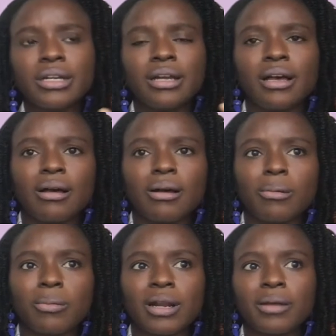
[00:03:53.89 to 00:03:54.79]

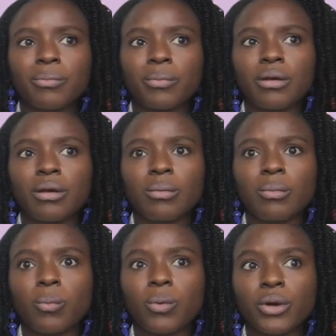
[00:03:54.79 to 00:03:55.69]
when I
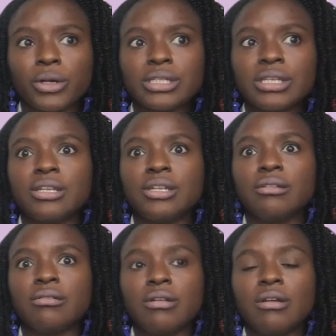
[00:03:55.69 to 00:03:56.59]
worked
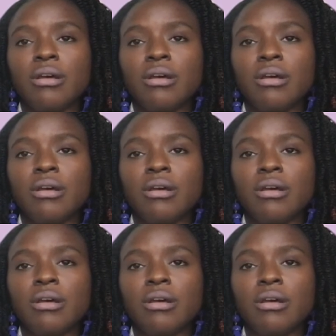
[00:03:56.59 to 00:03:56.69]
in